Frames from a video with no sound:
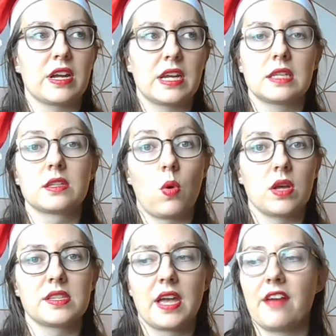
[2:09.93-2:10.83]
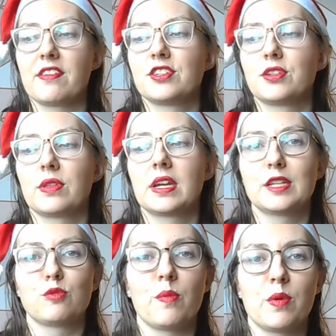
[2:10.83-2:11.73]
and it's quite scary, so the
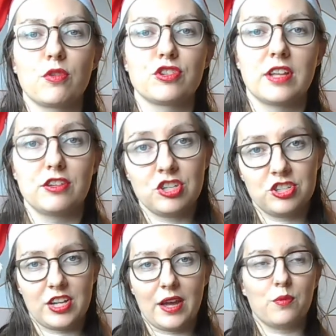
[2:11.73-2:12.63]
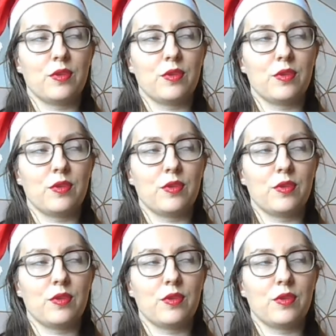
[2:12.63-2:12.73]
kids won't be watching that just yet,